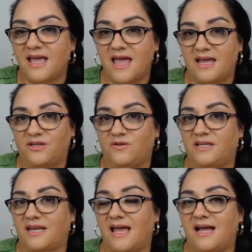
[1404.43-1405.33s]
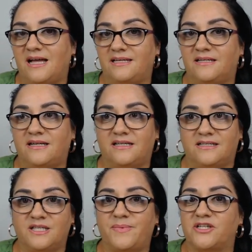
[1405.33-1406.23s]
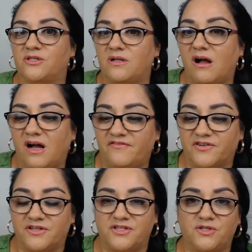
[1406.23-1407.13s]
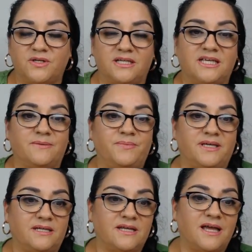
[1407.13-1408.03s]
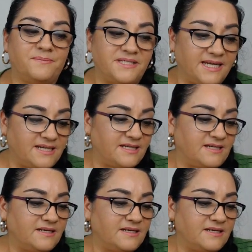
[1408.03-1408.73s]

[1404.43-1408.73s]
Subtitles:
and you can add special offers. You can keep it updated.